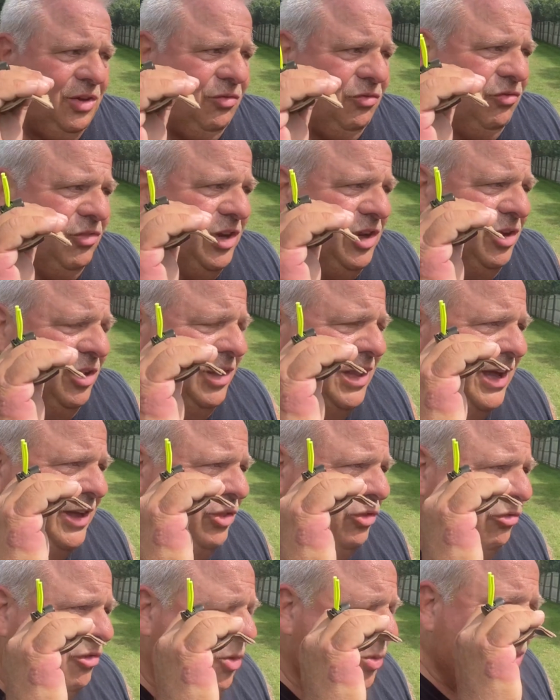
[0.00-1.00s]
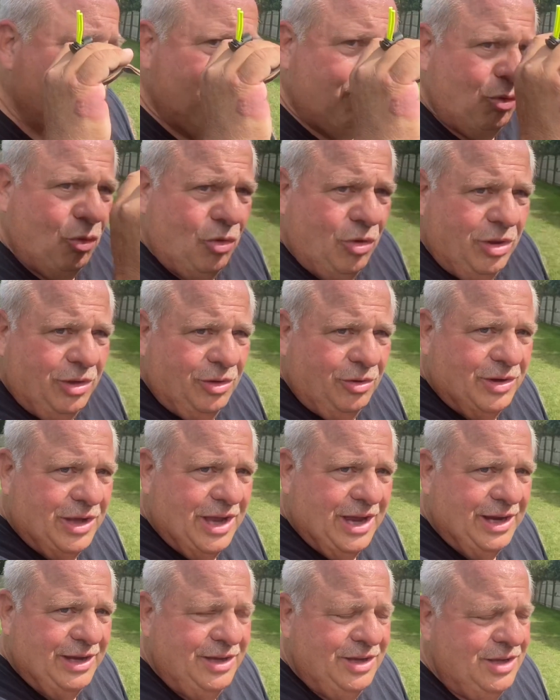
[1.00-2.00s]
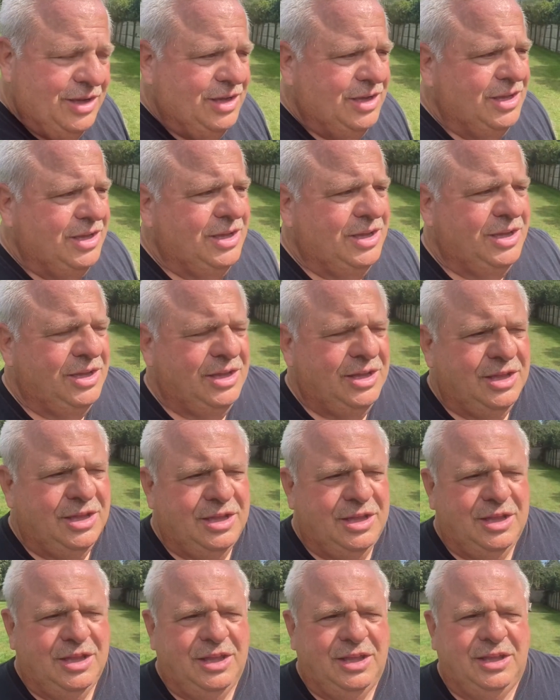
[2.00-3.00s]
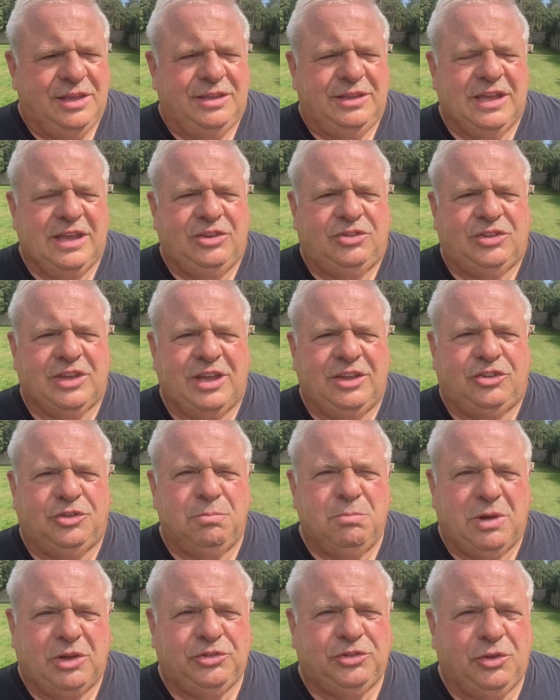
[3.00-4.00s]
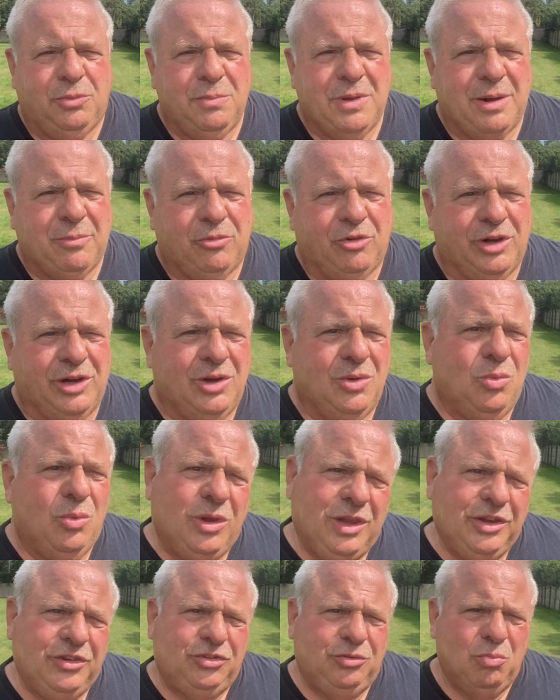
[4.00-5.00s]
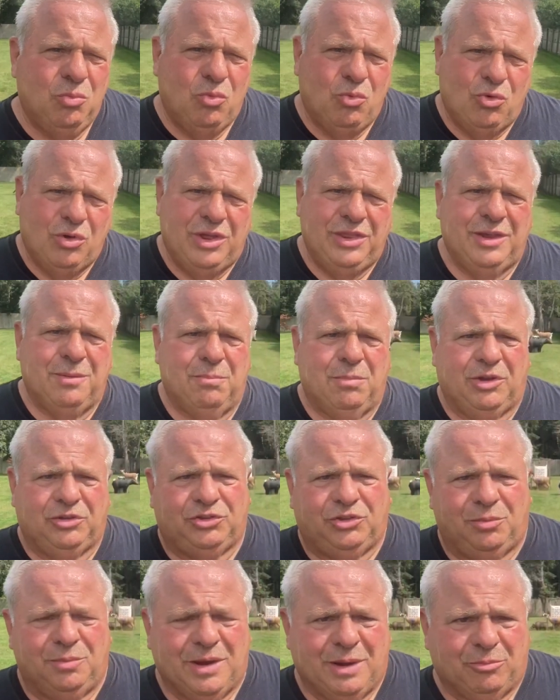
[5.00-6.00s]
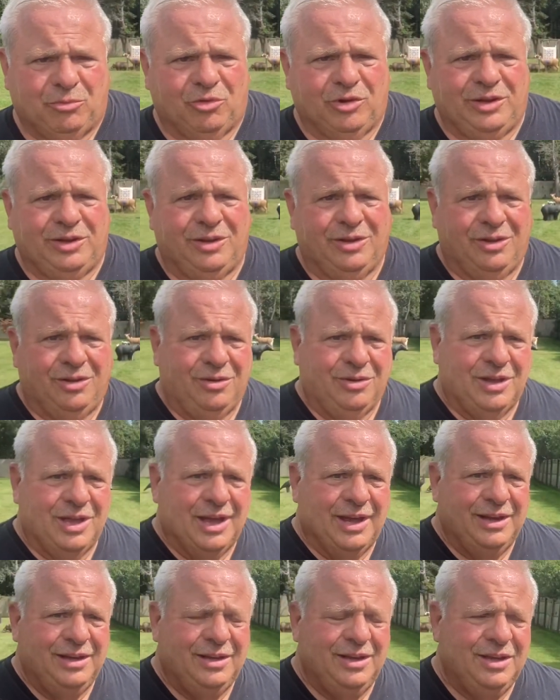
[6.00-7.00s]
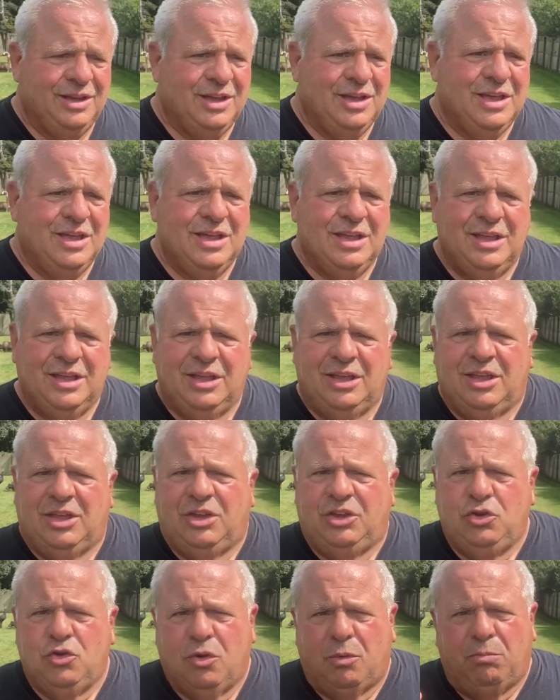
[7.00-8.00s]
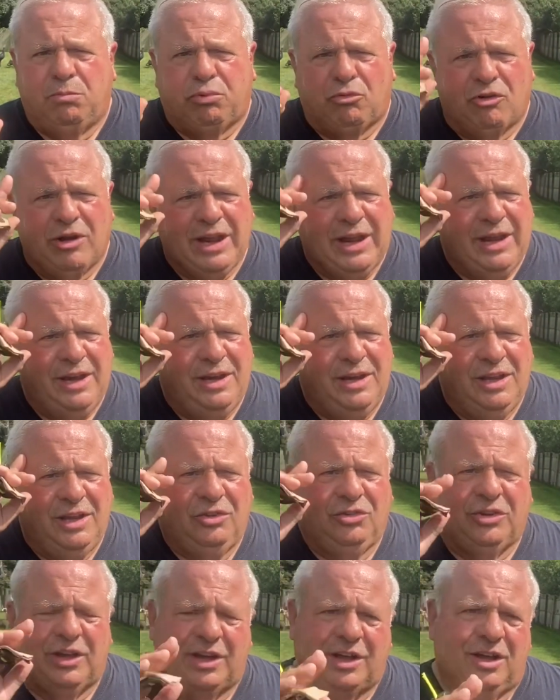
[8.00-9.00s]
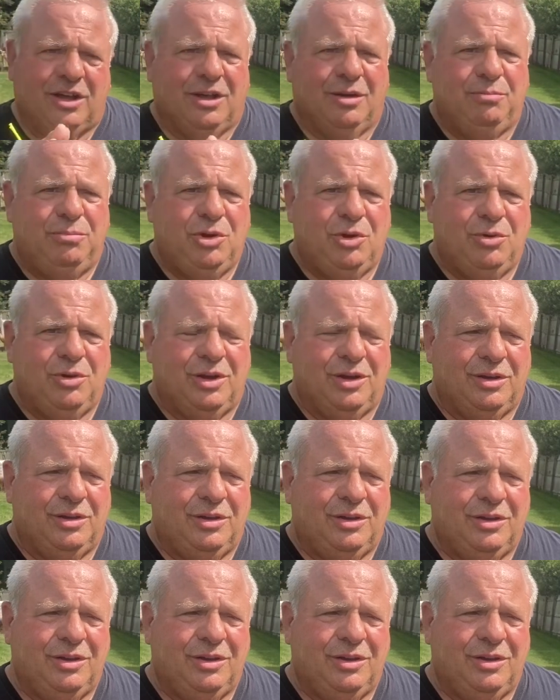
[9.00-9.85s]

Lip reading: Video, like throwing a ball, okay? They say it's muscle memory. Well, it's more than muscle memory, okay? Your brain is like a computer.